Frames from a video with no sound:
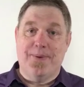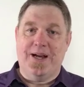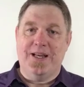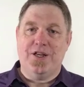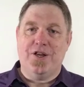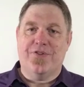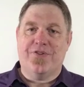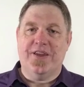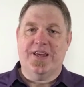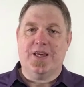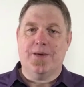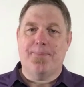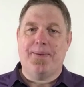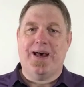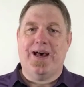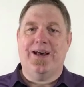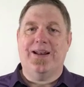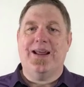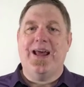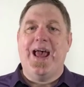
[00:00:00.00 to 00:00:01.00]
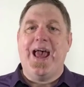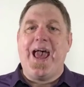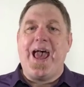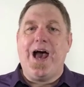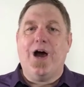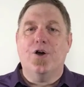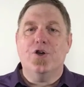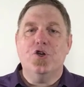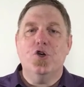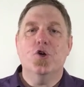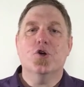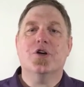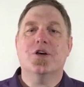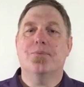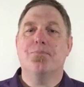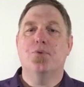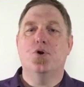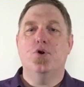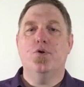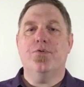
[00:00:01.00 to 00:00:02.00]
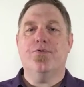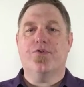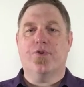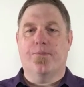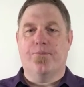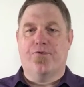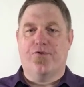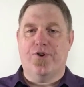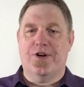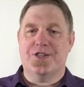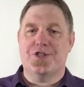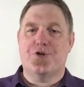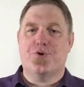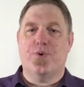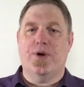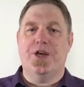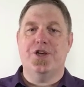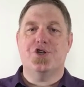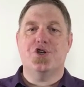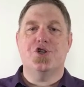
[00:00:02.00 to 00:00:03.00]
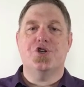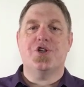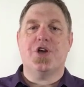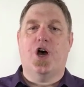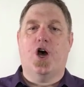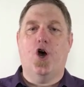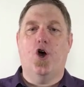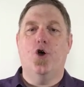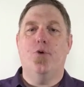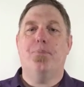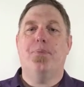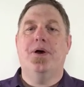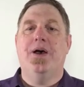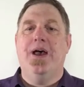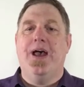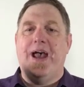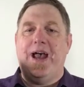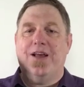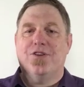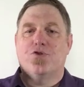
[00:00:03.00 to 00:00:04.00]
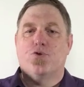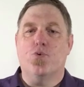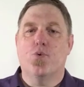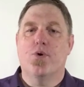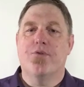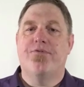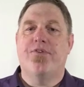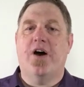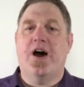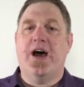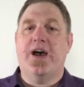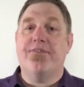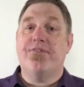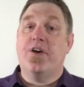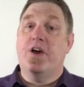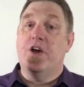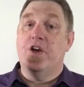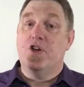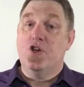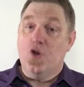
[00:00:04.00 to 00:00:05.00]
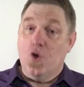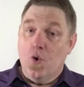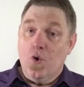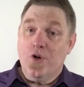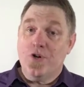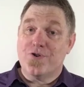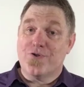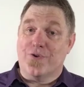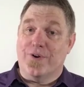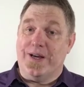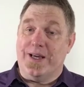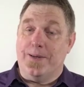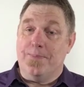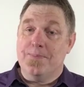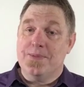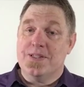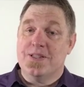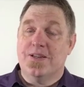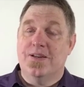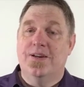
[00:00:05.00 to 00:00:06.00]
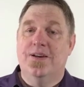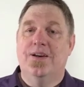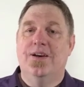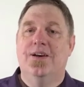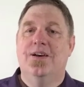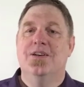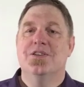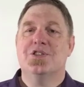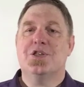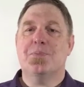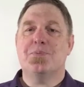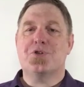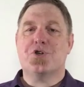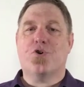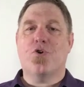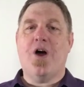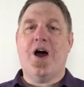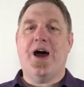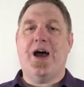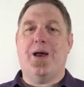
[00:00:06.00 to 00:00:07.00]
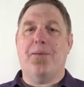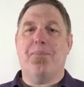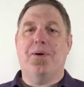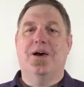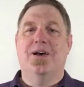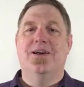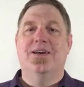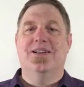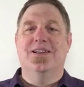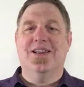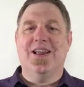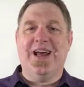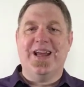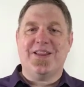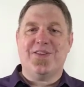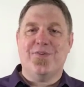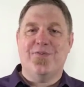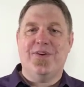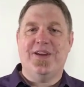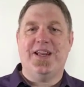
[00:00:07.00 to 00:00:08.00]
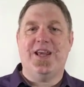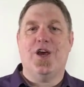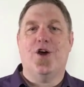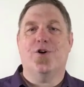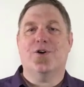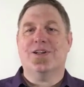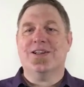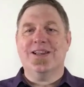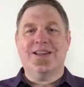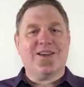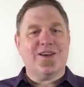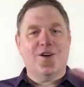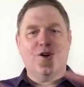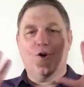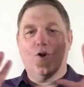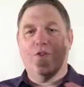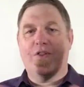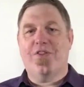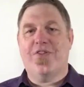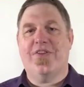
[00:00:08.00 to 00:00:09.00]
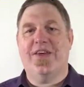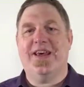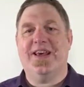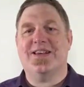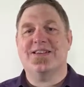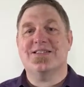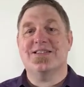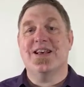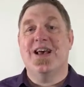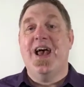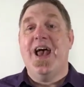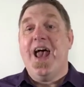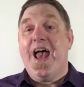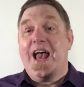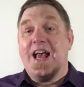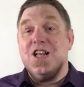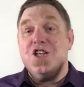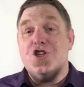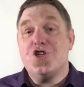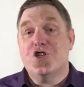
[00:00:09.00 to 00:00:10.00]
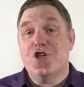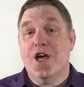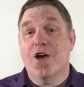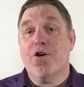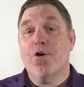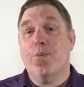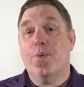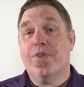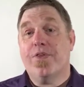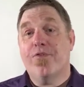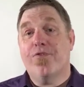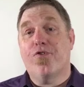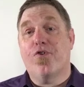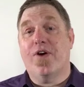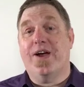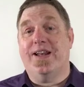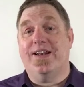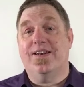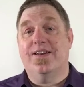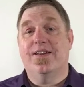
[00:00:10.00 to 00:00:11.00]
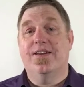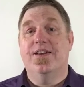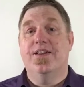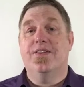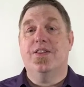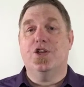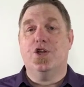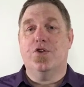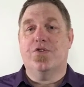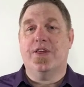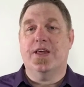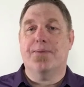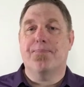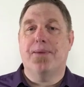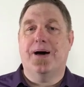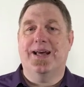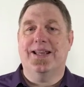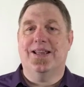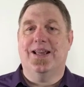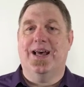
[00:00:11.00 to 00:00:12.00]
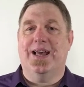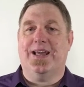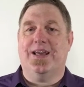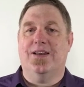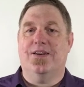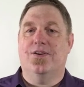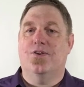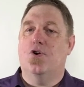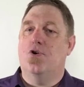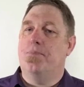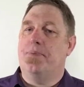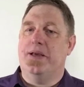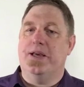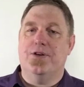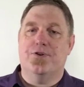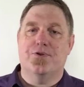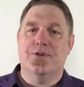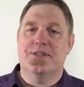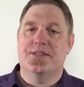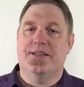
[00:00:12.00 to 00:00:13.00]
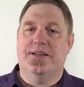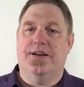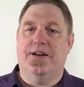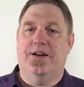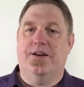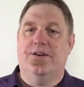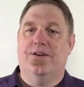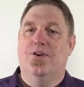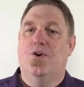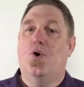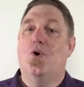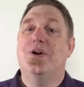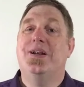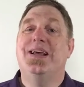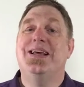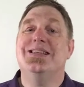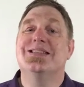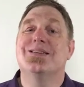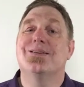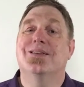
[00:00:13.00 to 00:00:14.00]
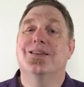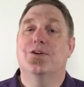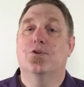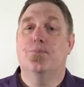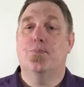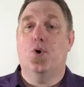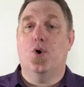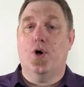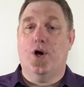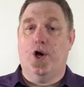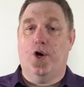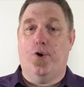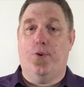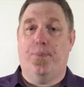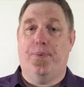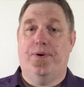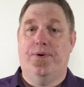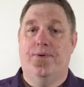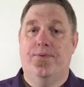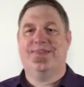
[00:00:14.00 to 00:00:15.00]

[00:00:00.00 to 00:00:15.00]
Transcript: made you think about how you can move from frustration to hope and to revive your dreams, subscribe. Like the video, click on all the things, and share it with a friend that you think might like it, or be interested in it, or needs a little more hope.